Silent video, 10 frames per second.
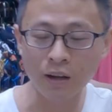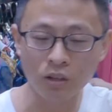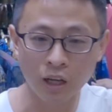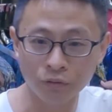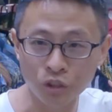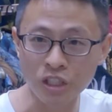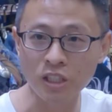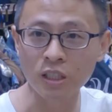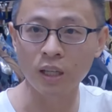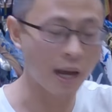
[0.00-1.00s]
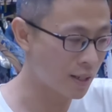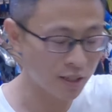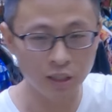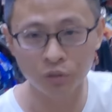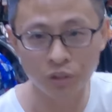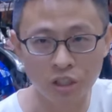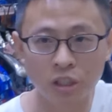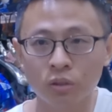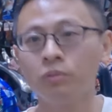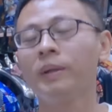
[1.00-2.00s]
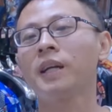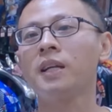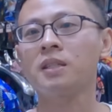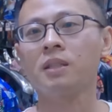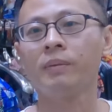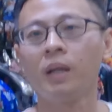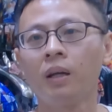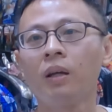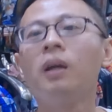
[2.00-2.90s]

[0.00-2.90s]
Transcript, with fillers: Cargo have receipt. I send a receipt to my customer.